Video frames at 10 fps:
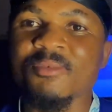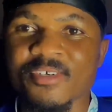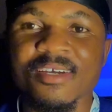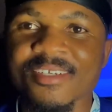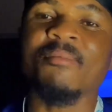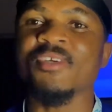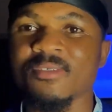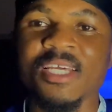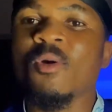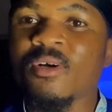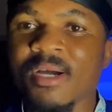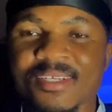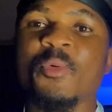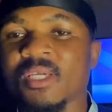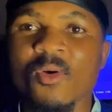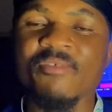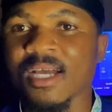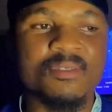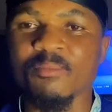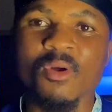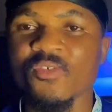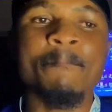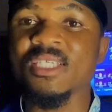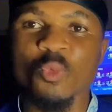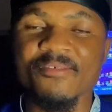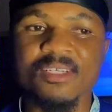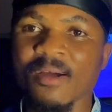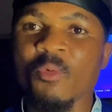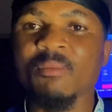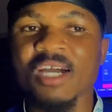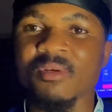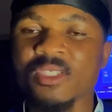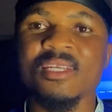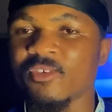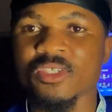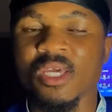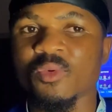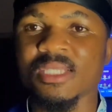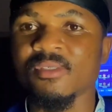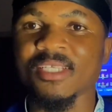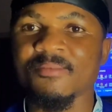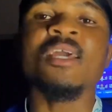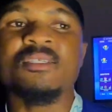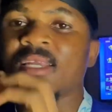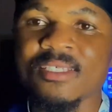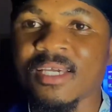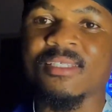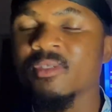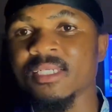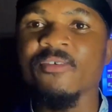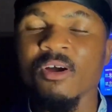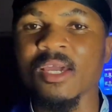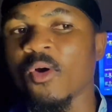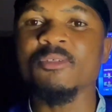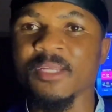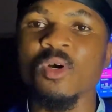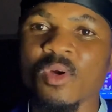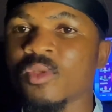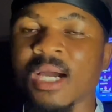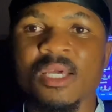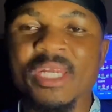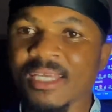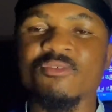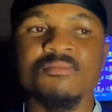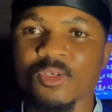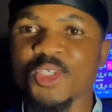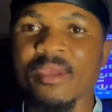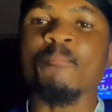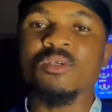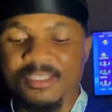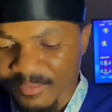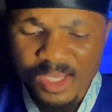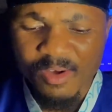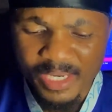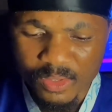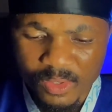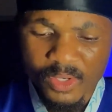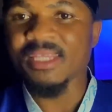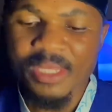So it is still 120 days challenge, and today is just the 8th. Let's see how the remaining days will unfold.